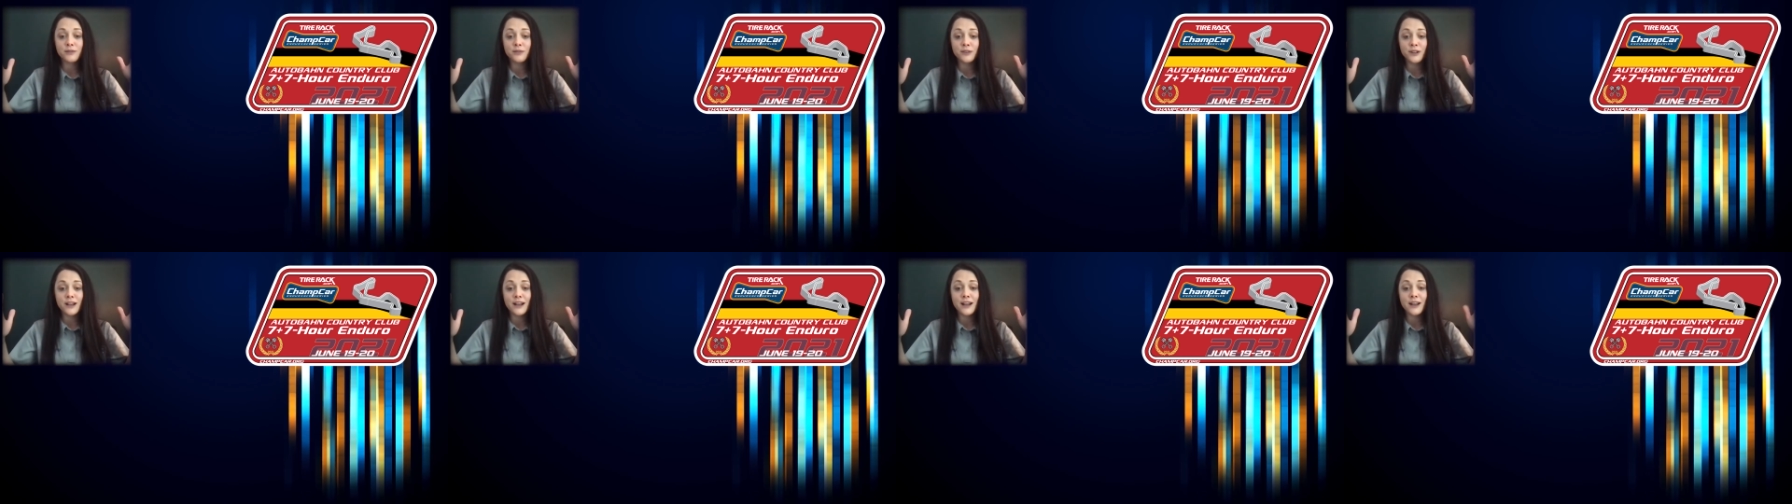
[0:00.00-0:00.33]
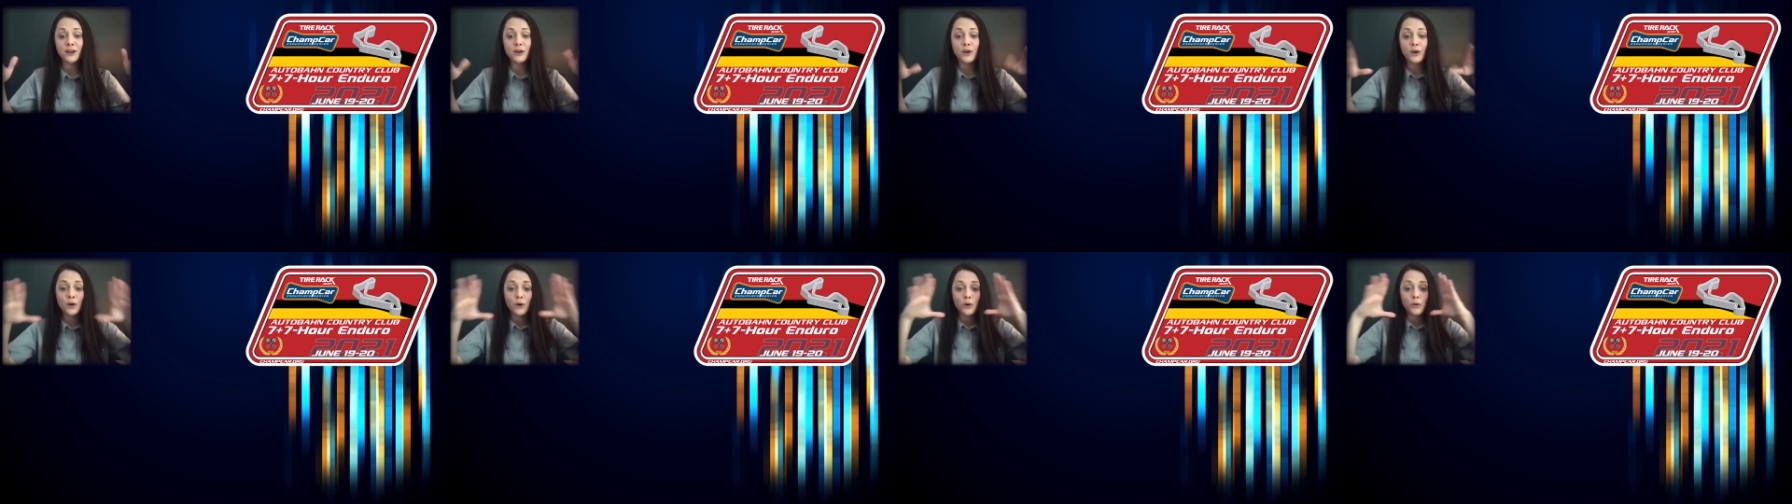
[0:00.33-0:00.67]

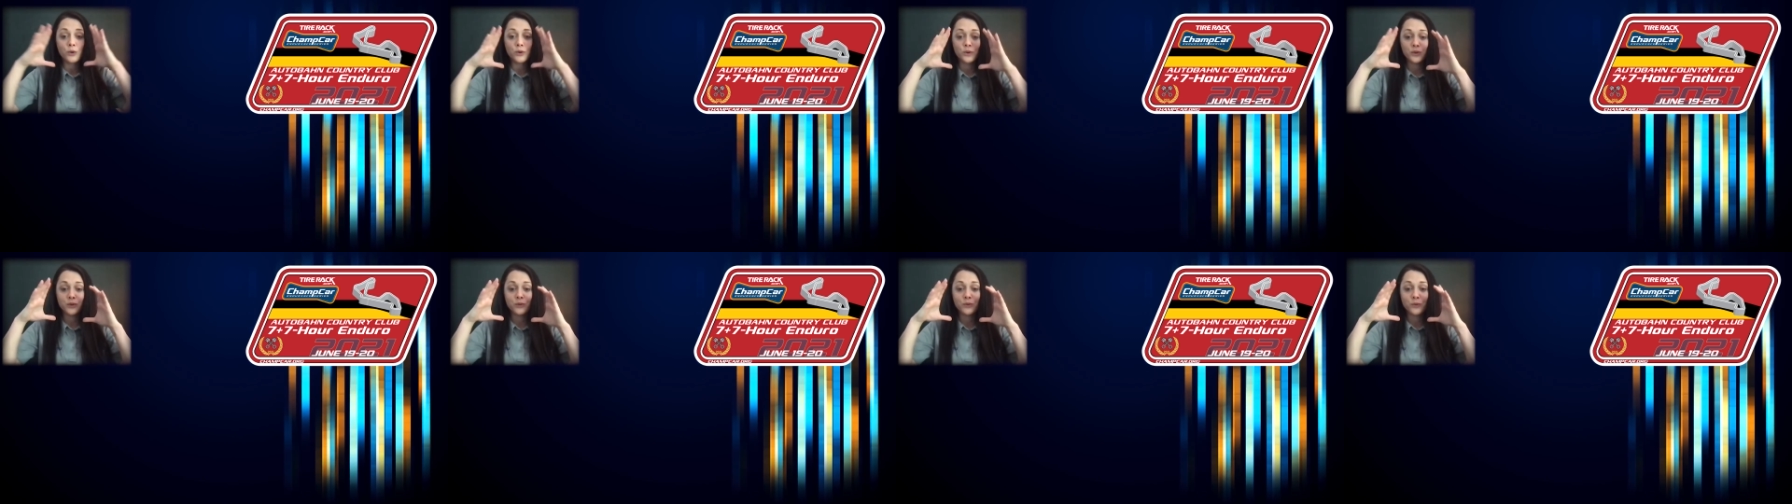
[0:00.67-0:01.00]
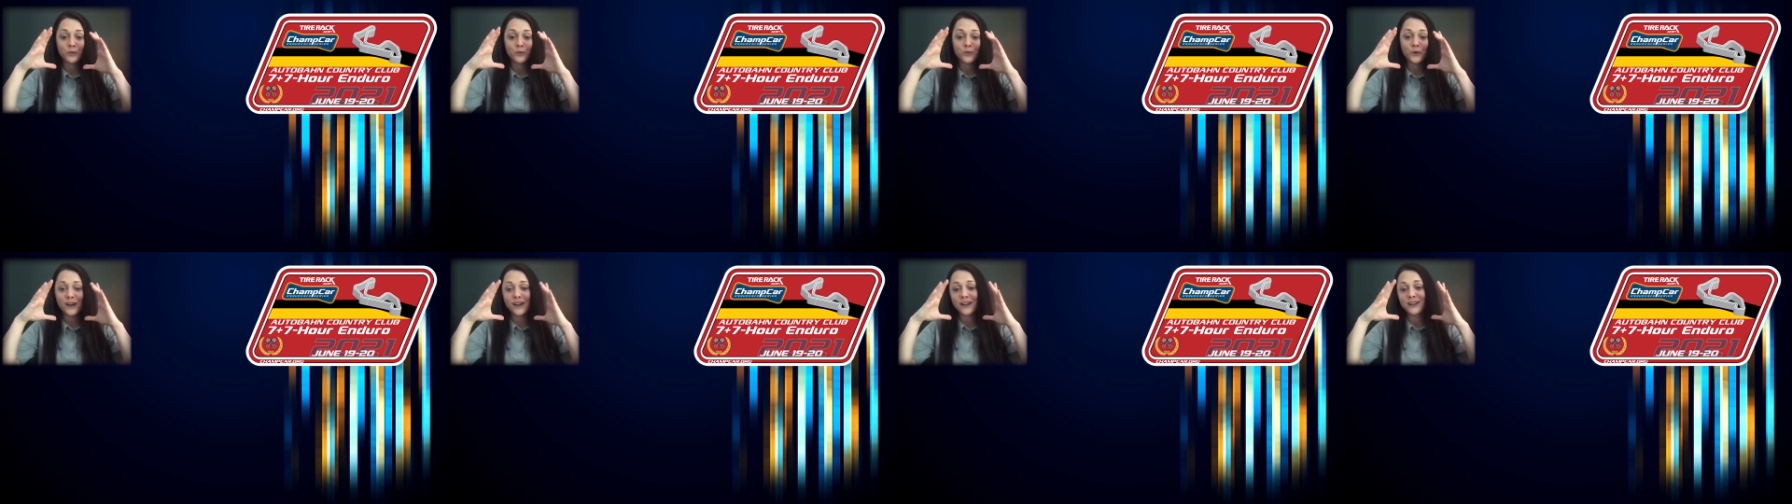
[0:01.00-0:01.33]
flag with a
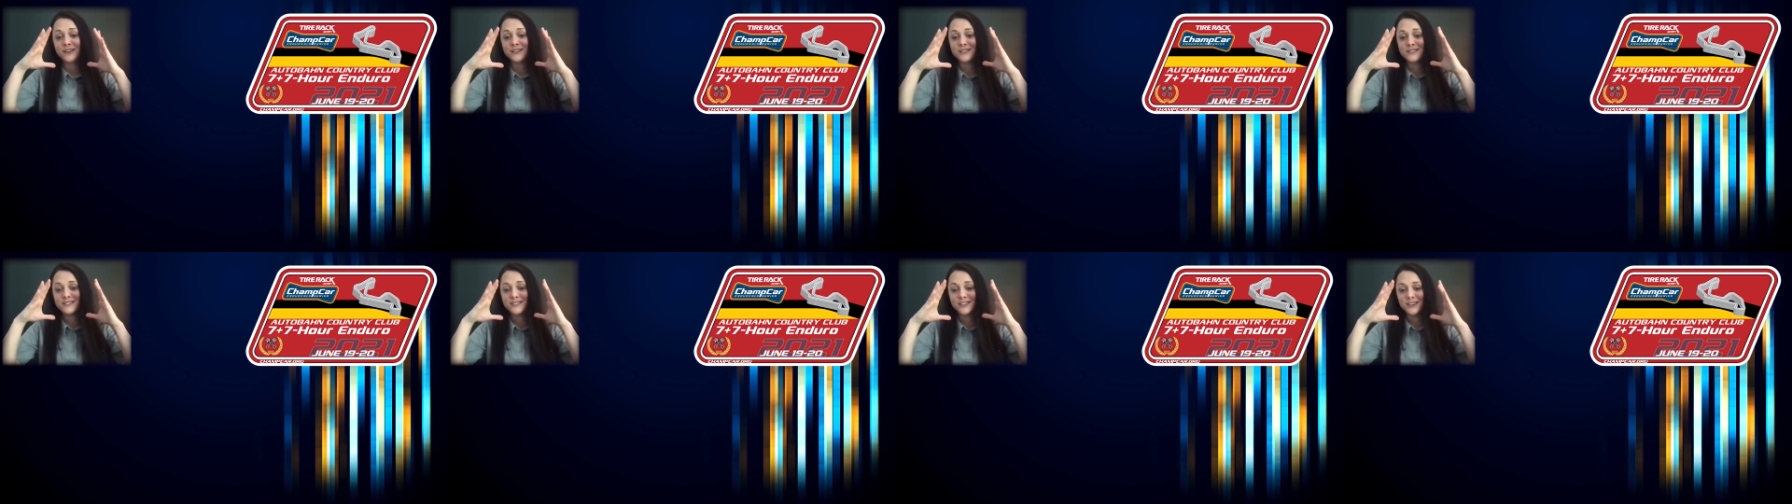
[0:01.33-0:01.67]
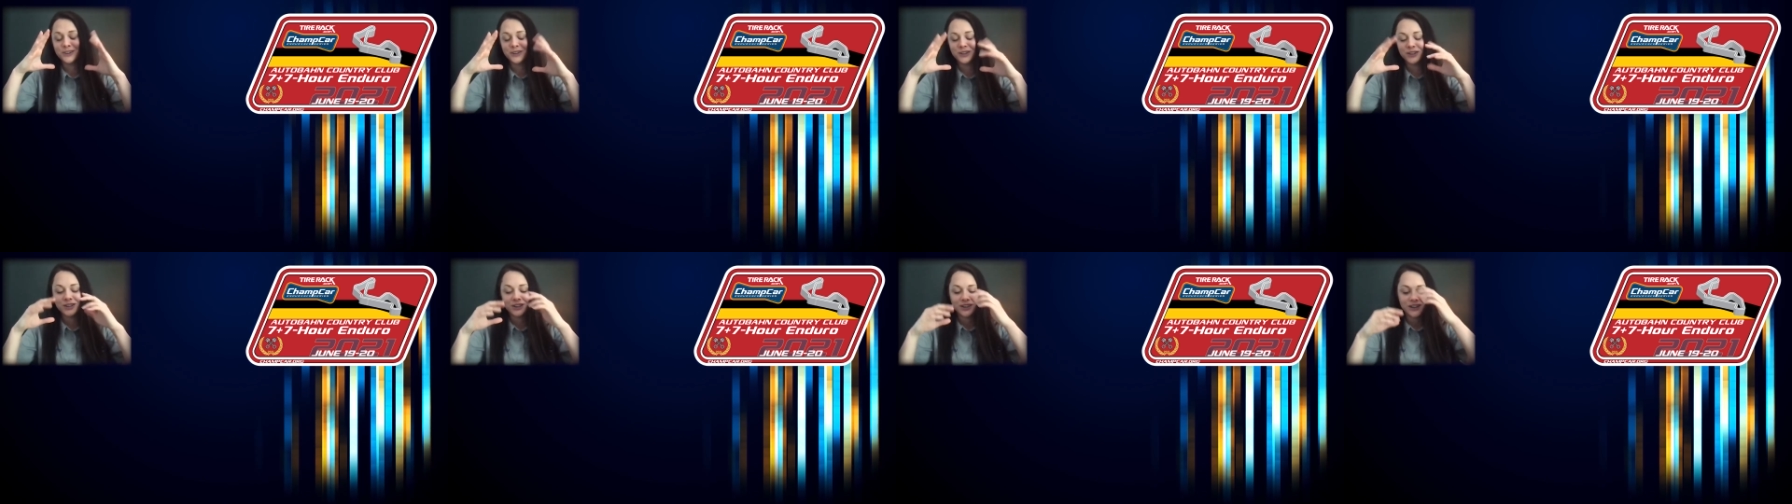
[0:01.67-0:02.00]
red
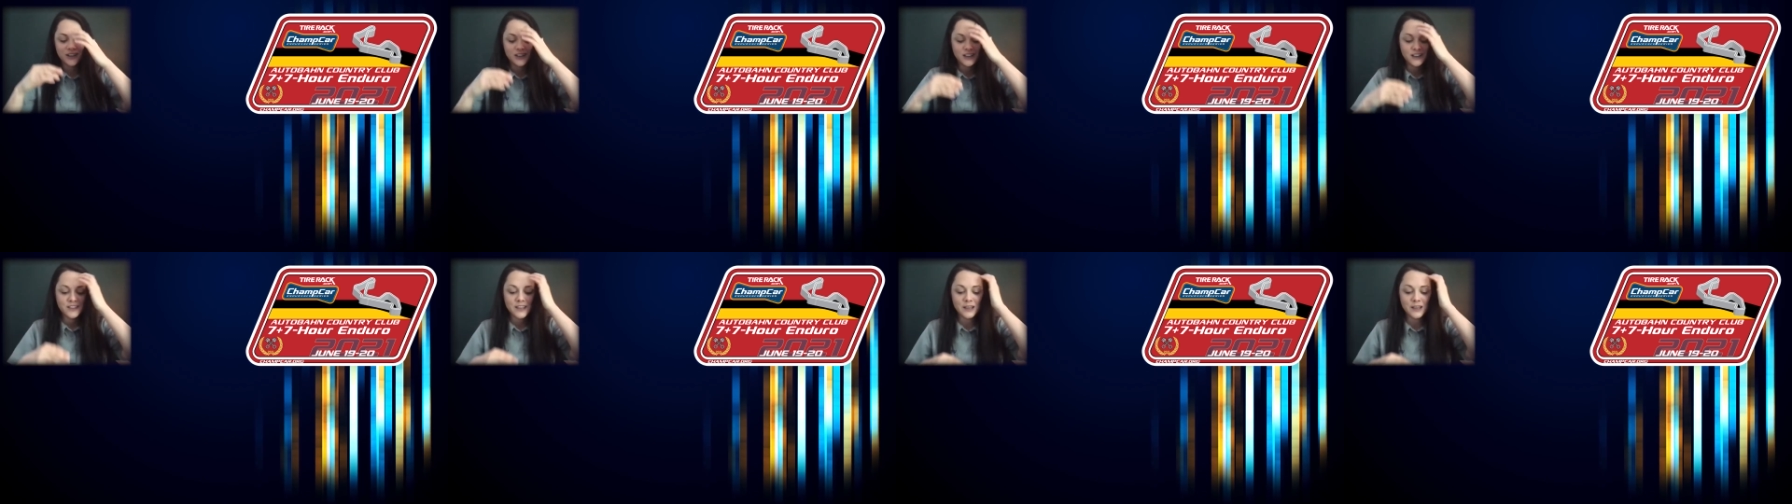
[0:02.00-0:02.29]
center.